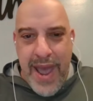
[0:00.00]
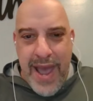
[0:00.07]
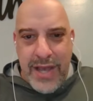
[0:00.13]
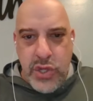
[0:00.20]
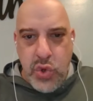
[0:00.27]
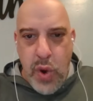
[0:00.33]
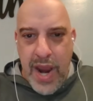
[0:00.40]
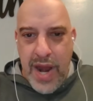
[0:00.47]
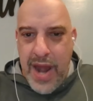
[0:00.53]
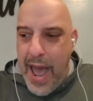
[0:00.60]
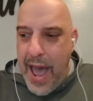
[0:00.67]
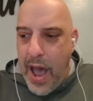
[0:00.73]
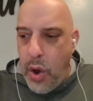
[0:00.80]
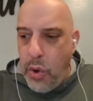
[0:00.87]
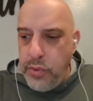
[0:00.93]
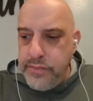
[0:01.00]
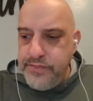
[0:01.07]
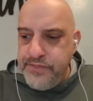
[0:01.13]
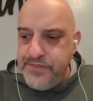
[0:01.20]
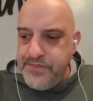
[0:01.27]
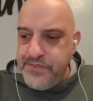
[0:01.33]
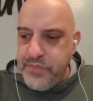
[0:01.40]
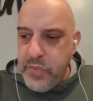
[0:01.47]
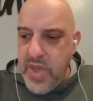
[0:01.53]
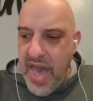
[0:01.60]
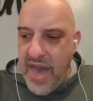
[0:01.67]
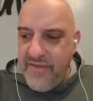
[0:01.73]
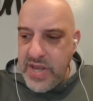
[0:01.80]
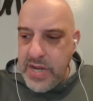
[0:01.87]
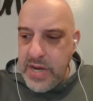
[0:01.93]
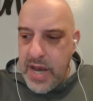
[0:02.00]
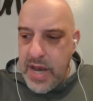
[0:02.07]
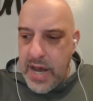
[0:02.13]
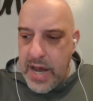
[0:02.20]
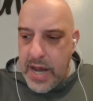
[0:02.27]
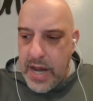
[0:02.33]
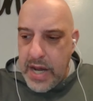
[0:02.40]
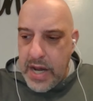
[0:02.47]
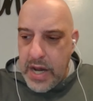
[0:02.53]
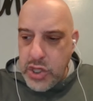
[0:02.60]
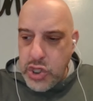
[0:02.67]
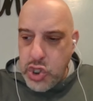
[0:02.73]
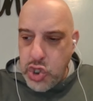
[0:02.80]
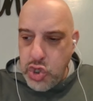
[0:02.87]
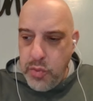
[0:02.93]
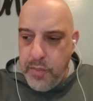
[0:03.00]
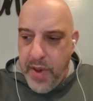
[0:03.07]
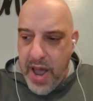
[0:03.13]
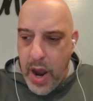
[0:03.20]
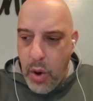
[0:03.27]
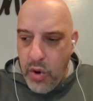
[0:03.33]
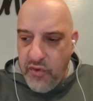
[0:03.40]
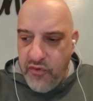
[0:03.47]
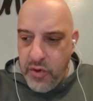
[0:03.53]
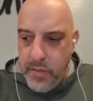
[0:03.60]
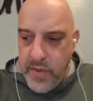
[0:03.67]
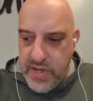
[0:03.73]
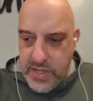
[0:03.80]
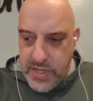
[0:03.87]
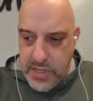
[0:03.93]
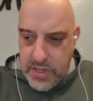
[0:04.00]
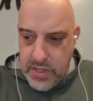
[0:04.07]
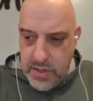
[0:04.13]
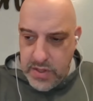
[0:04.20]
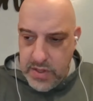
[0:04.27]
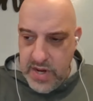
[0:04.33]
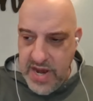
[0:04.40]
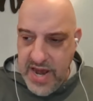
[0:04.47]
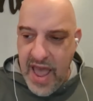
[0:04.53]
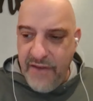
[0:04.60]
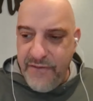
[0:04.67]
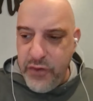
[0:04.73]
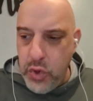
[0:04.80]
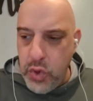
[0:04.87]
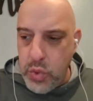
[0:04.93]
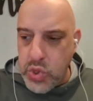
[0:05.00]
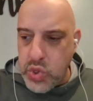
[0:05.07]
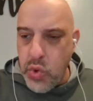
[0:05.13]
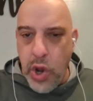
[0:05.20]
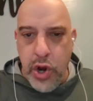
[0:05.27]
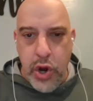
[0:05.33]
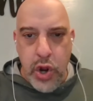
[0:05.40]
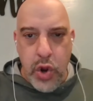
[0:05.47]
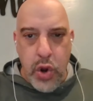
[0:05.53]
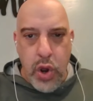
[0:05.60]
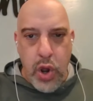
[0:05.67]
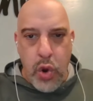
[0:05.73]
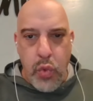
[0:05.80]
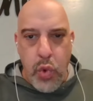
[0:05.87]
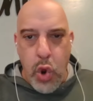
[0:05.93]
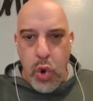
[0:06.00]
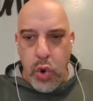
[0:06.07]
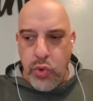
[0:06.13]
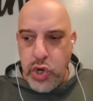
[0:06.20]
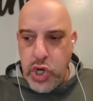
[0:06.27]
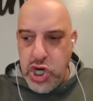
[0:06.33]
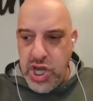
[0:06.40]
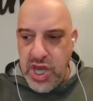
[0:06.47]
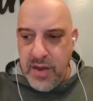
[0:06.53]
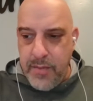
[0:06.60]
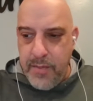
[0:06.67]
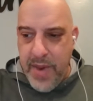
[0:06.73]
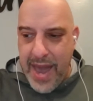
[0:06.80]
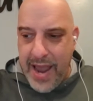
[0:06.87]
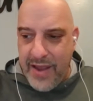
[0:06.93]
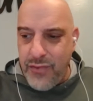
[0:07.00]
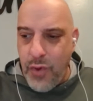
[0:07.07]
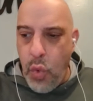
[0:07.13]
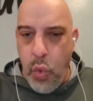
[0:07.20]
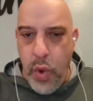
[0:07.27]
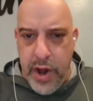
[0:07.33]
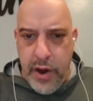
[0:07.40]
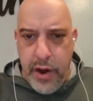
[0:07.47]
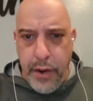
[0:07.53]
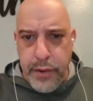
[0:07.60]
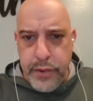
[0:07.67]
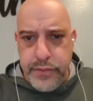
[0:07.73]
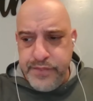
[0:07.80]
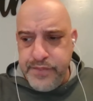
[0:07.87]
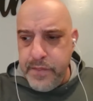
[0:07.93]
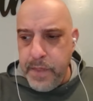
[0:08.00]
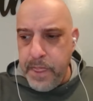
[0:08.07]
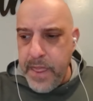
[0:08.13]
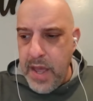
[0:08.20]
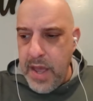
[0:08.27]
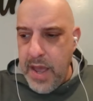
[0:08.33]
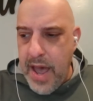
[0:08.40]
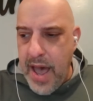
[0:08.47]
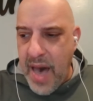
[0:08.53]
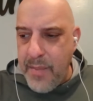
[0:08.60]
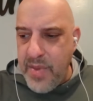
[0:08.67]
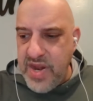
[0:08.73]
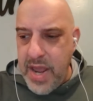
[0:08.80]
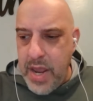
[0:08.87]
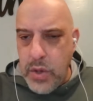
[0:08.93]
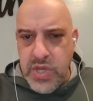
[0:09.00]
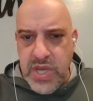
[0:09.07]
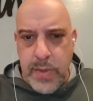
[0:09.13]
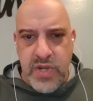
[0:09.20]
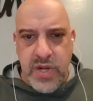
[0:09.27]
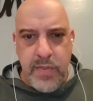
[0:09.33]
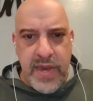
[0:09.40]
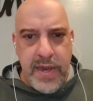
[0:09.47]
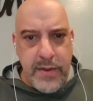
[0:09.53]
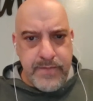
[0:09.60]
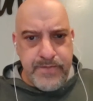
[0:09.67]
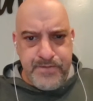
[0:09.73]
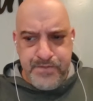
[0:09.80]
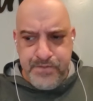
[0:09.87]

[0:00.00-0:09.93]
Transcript: Mass right now having uh, assumed power from his nephew who was running a, a rogue regime back in the winter. Amedeo seems to be